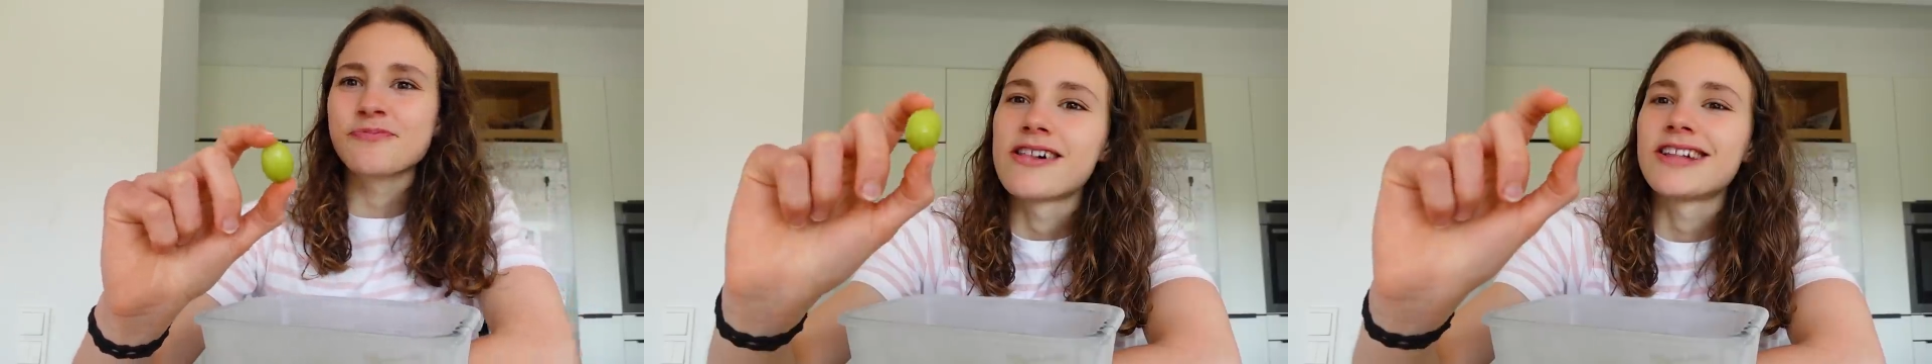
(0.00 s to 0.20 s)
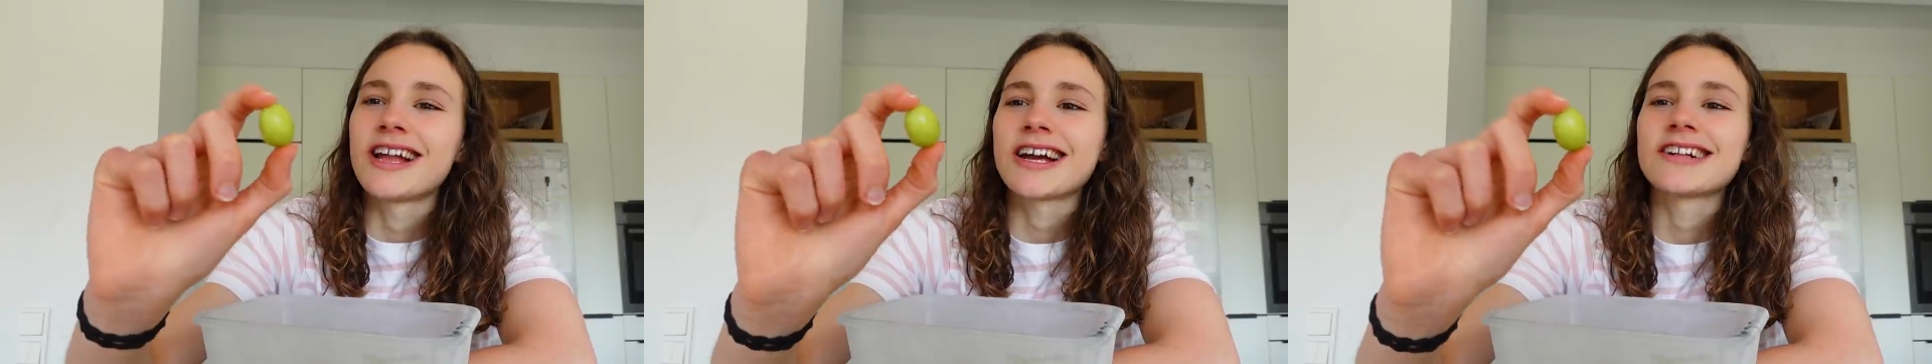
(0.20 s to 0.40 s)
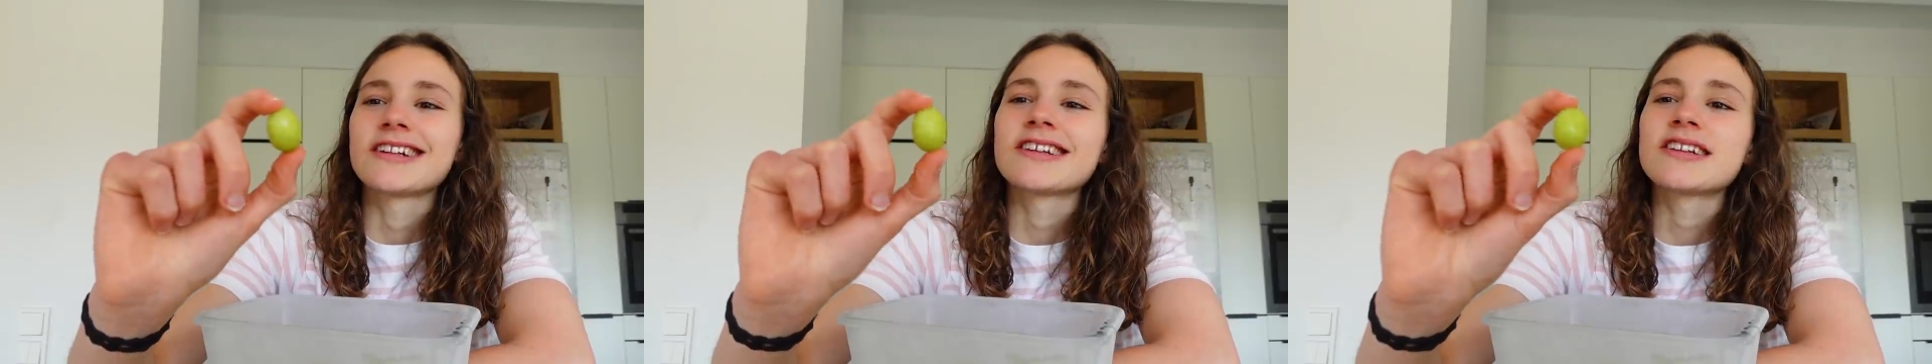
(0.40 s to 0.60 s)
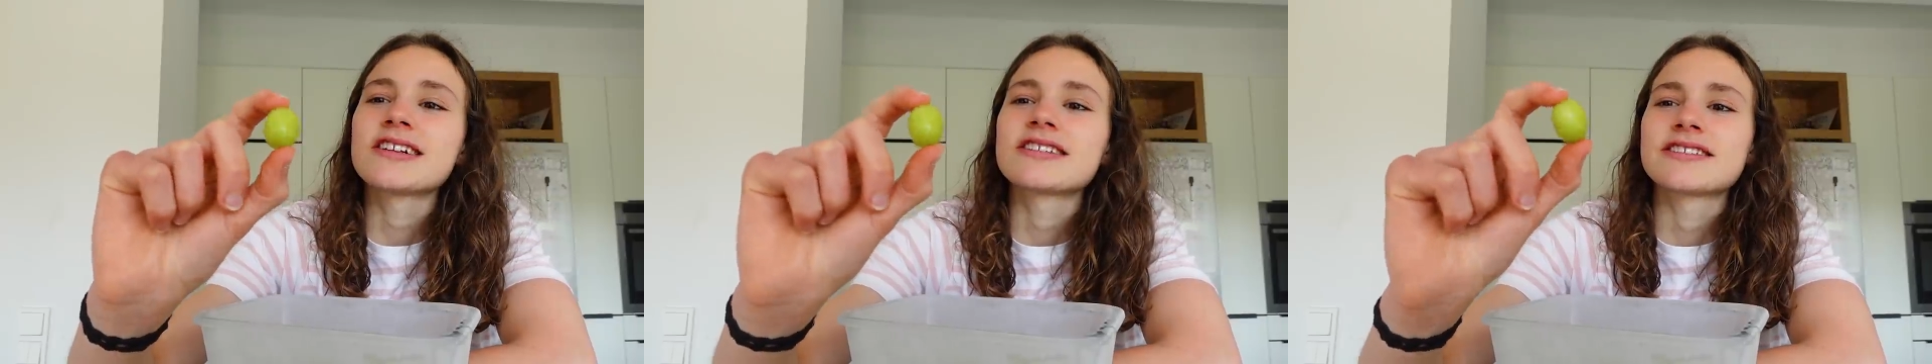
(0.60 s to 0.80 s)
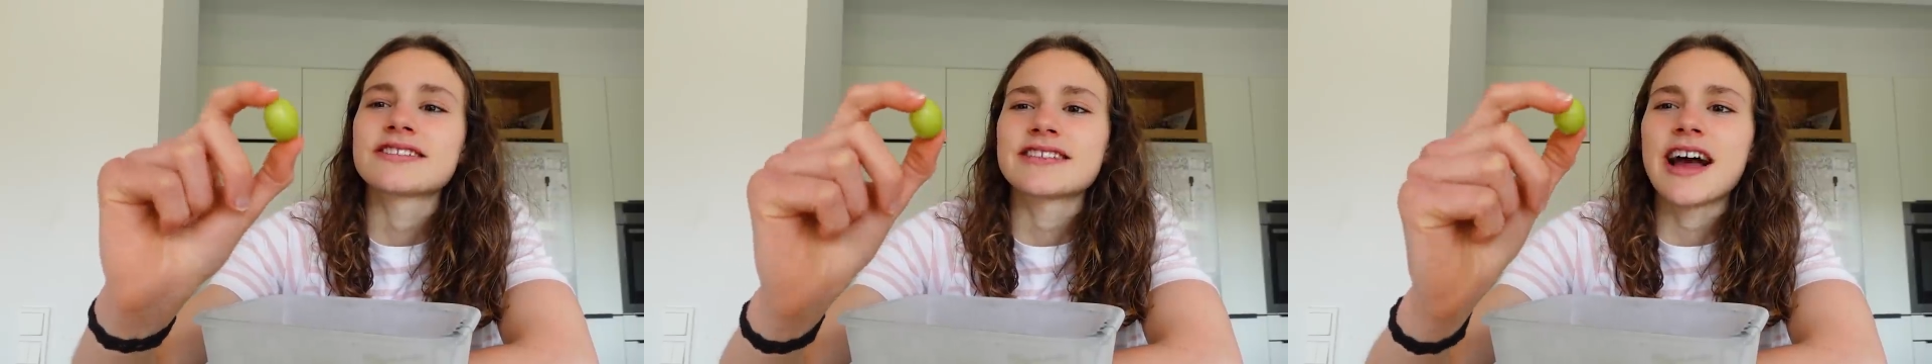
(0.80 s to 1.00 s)
like a
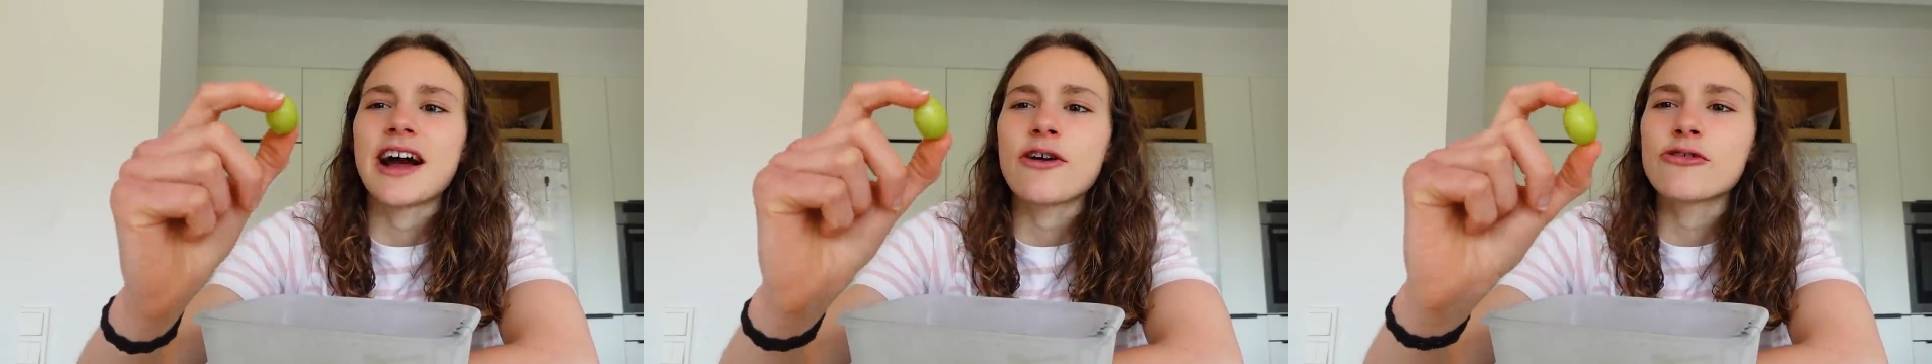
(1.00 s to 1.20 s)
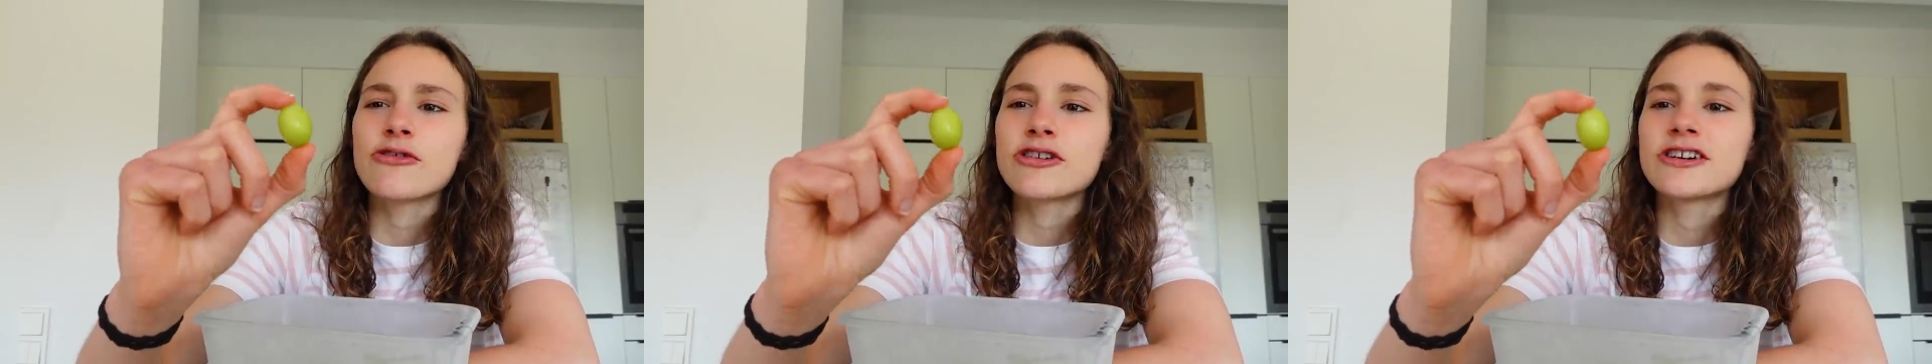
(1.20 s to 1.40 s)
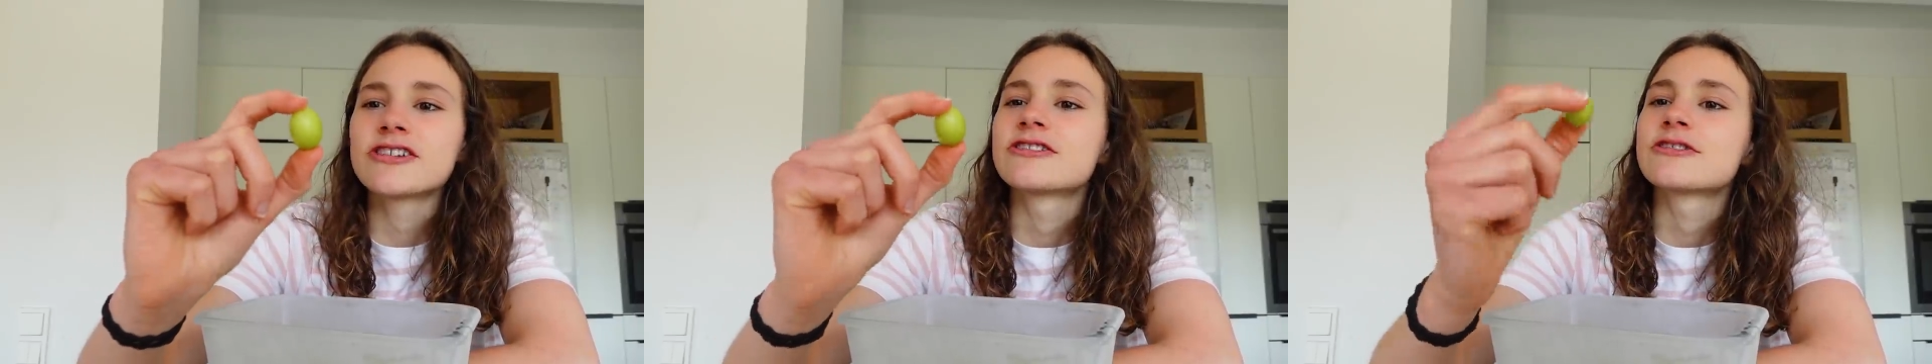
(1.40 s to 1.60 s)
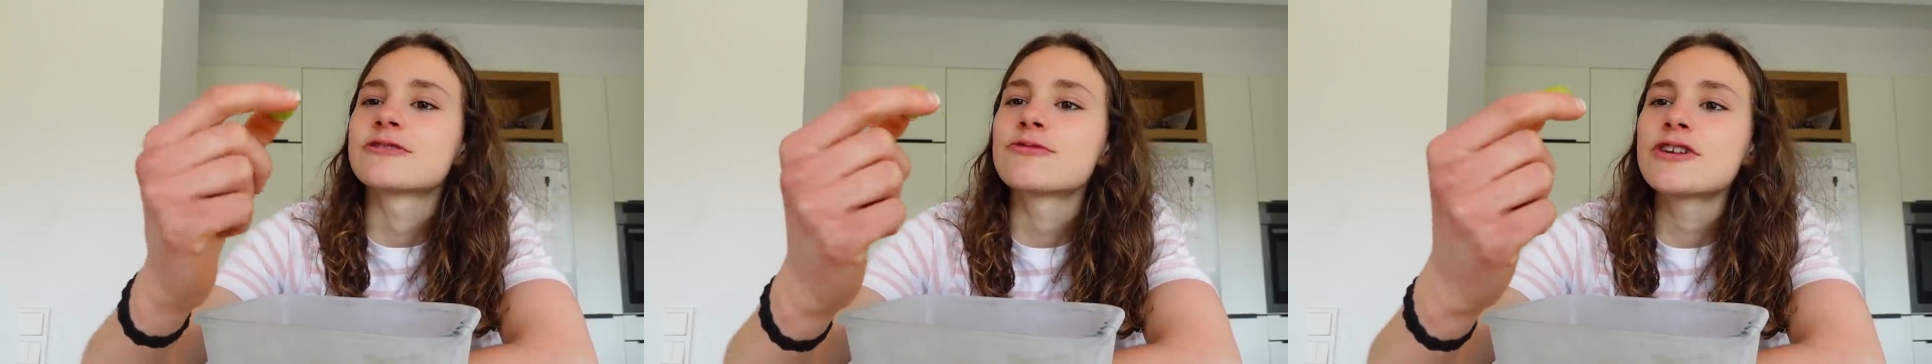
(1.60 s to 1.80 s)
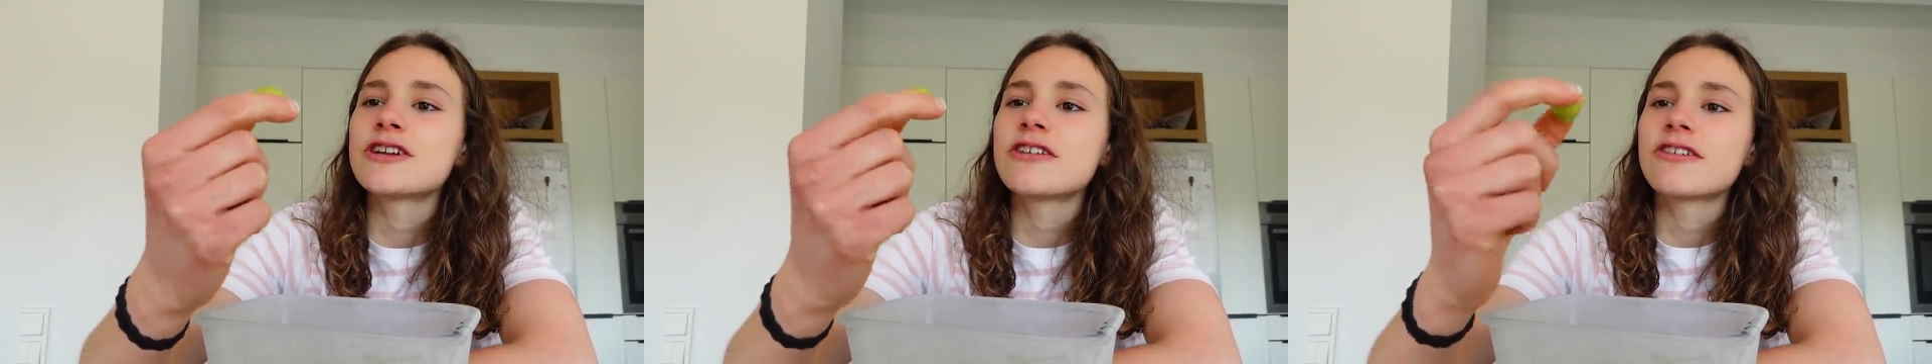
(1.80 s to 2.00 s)
little sour and
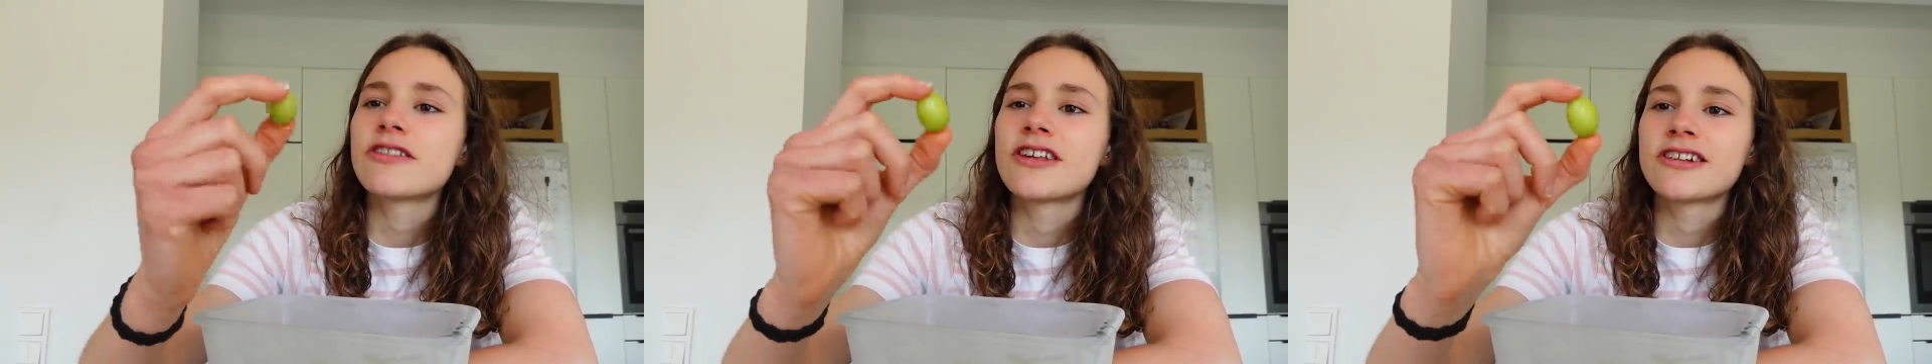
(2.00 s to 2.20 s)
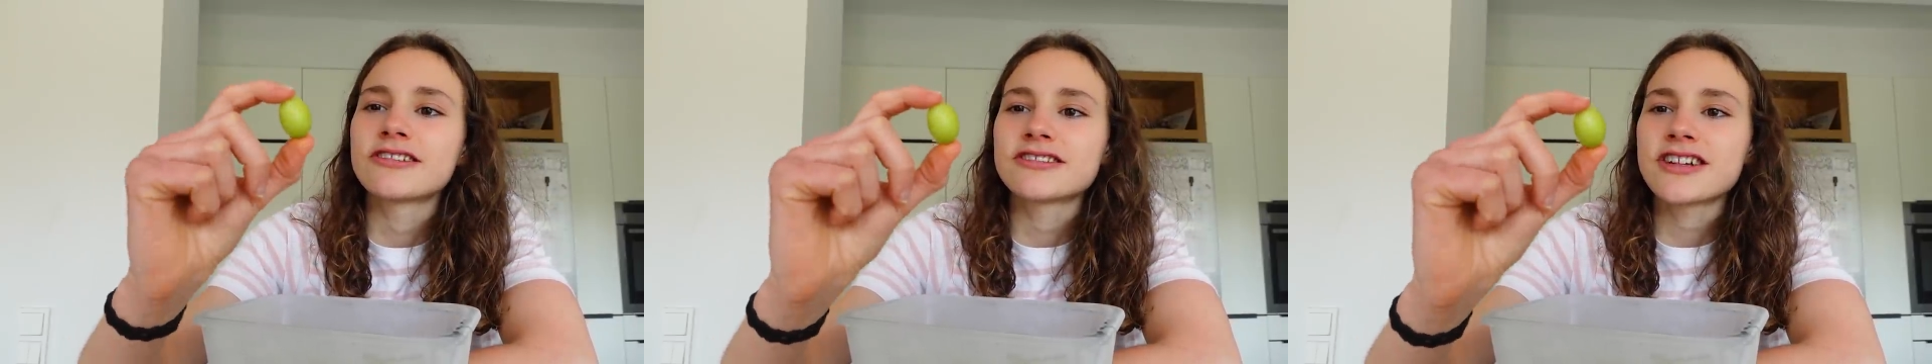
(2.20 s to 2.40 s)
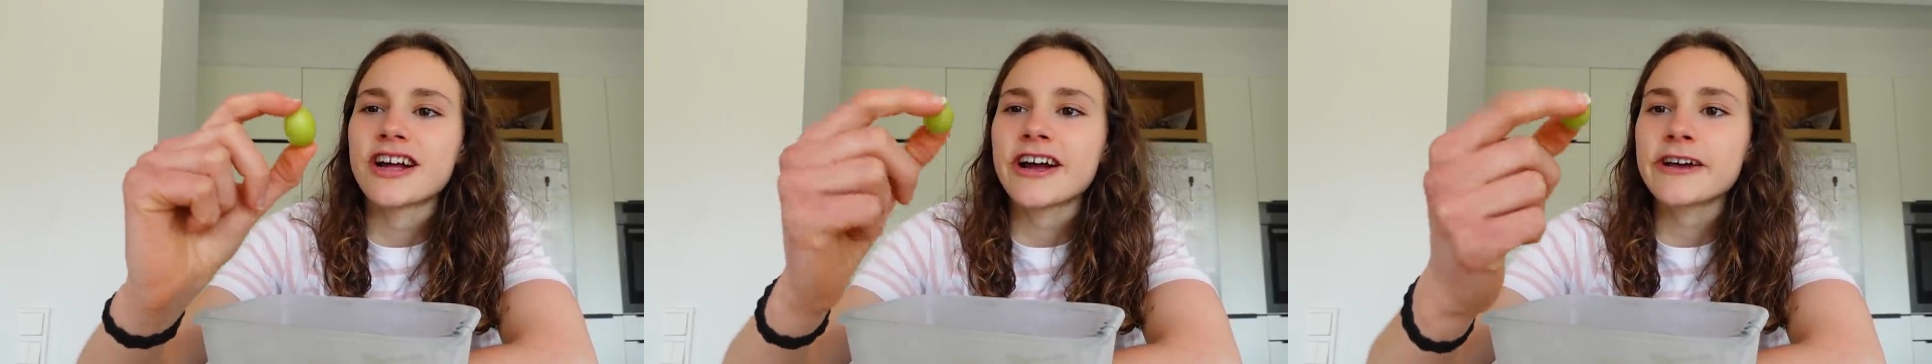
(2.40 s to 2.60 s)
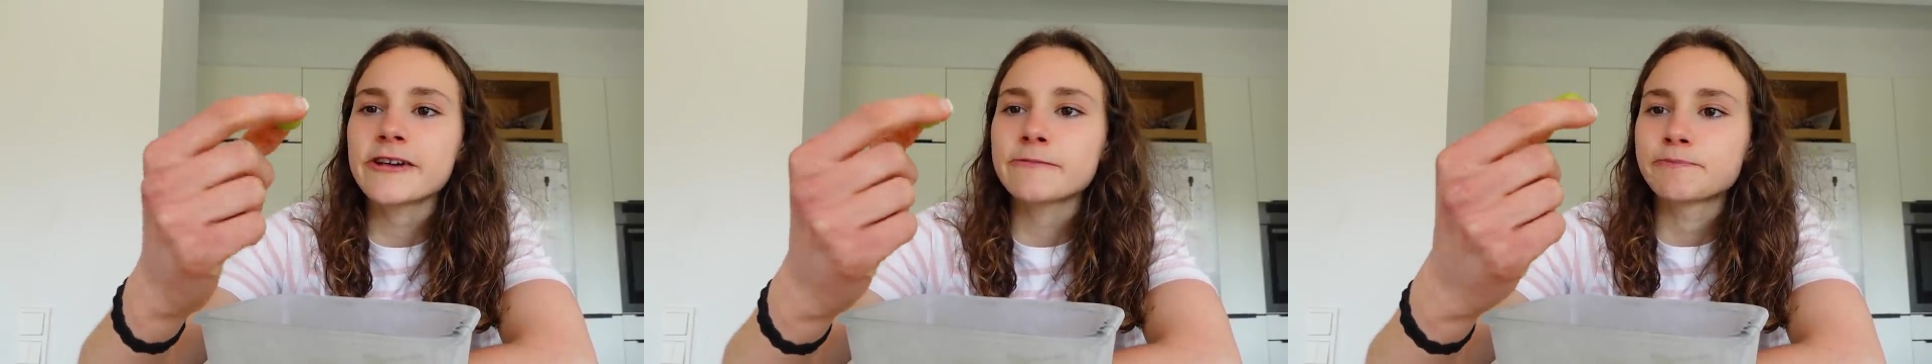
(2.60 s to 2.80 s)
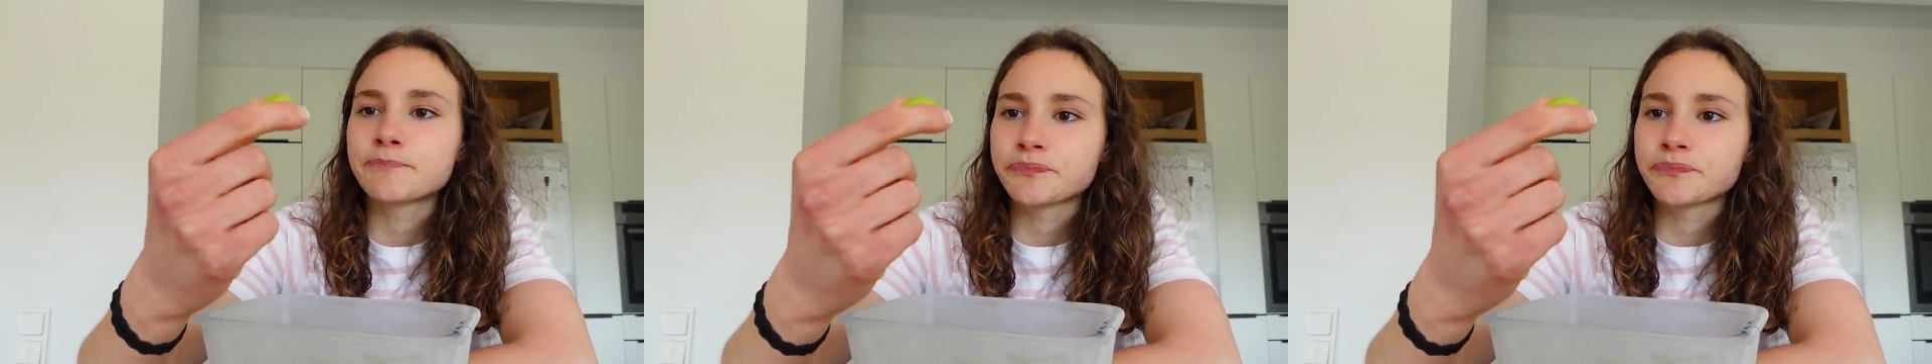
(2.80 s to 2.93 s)
sweet on the inside.